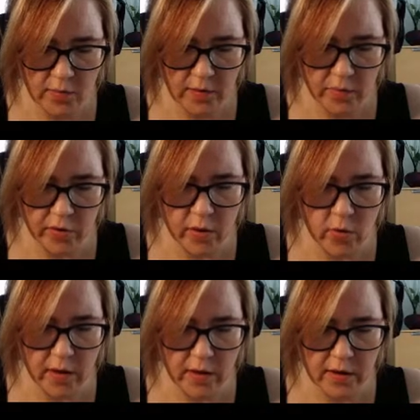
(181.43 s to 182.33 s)
went pretty
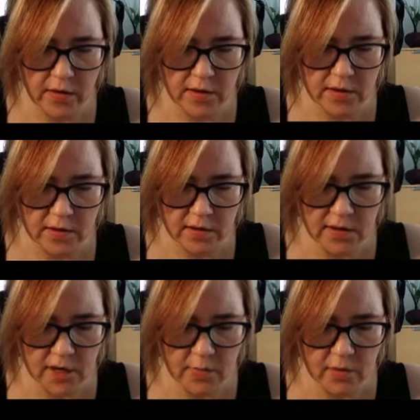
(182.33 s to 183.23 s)
well. Now there's still these
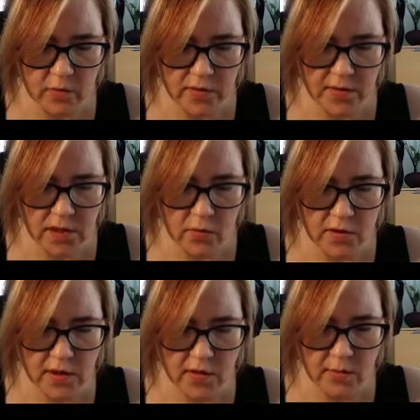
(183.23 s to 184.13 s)
couple of whiz
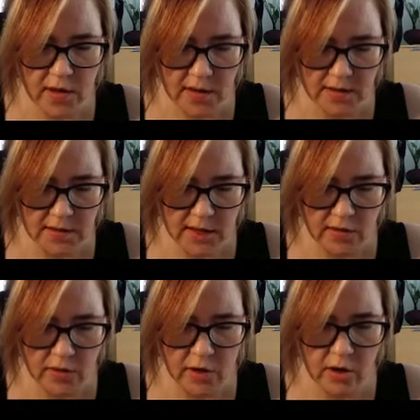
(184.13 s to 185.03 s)
towers on the back
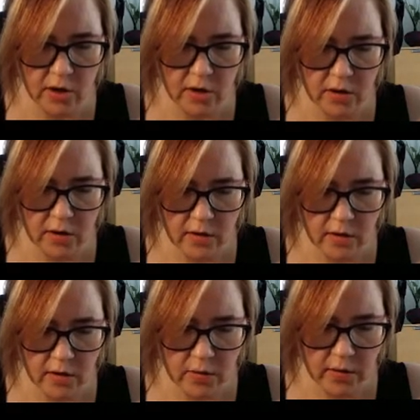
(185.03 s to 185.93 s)
side there
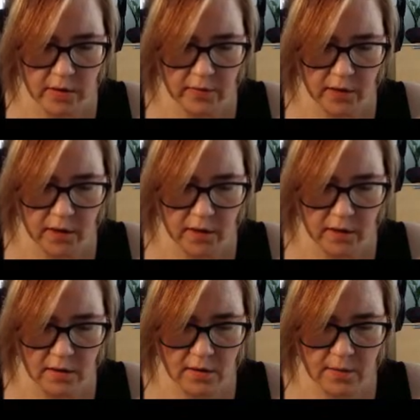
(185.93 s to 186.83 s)
we'll have to get,